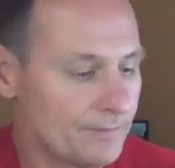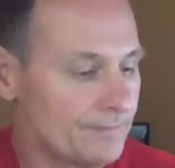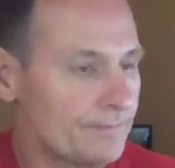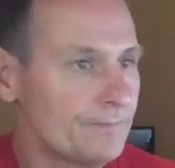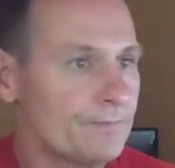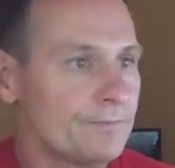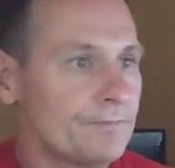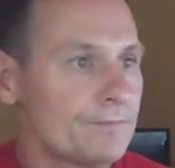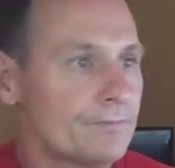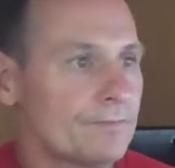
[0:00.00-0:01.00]

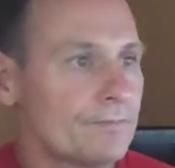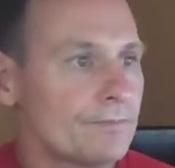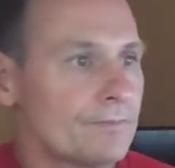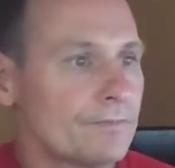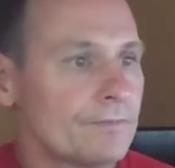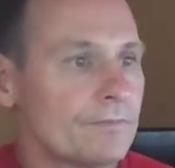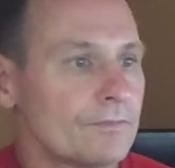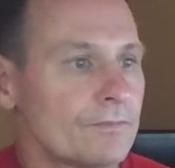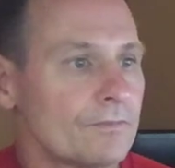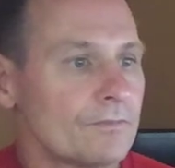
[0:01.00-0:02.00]

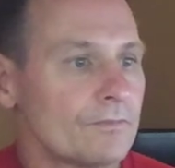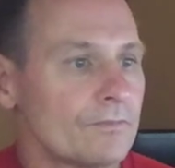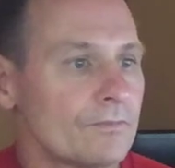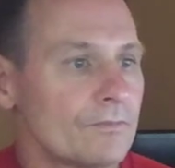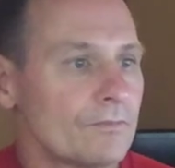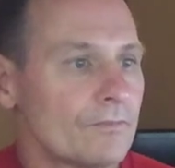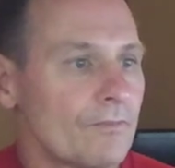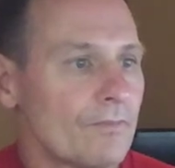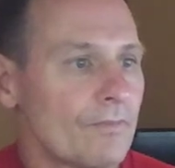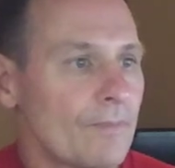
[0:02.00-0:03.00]

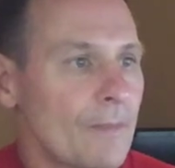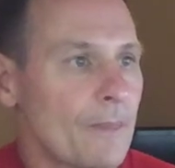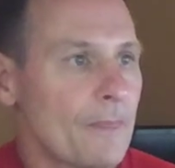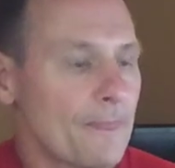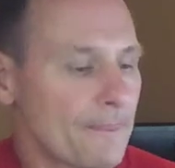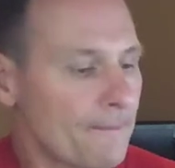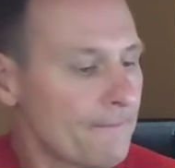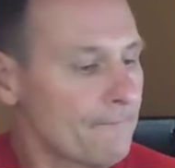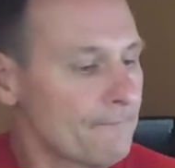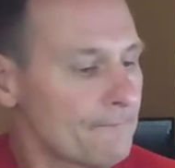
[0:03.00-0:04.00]

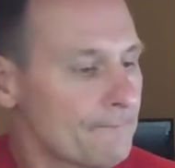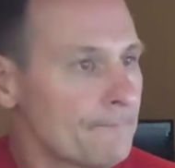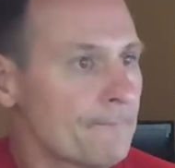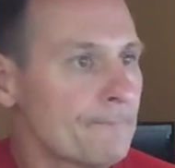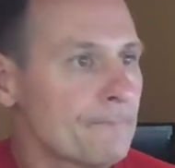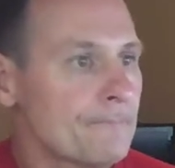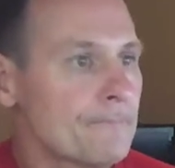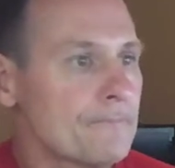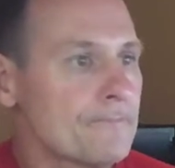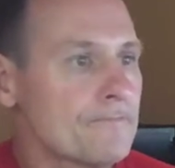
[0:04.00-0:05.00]

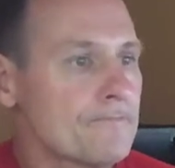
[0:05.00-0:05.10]
Nobody speaks.